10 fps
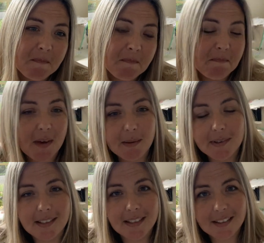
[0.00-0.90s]

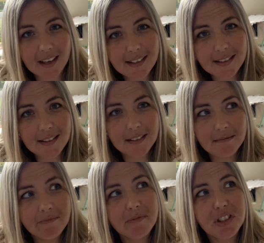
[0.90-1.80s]
maybe discuss
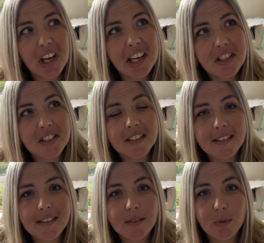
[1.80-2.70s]

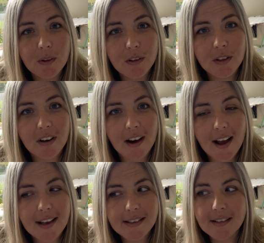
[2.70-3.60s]
changes with you
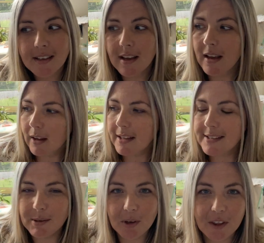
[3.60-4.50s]
guys and
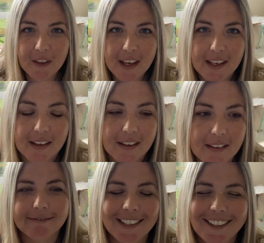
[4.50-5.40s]
see what you think.
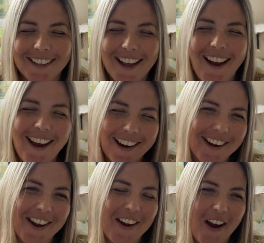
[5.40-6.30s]

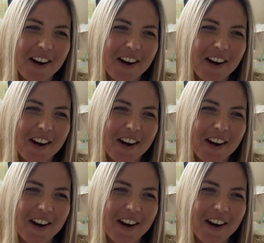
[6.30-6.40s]
I